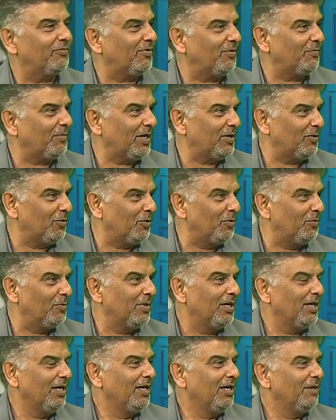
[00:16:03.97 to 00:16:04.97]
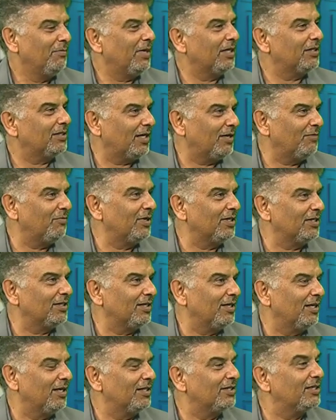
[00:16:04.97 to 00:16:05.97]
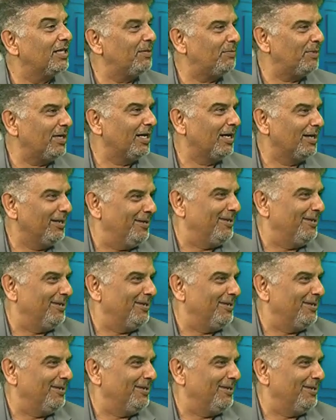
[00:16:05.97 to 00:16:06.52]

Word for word: from my home, my son was uh, sleeping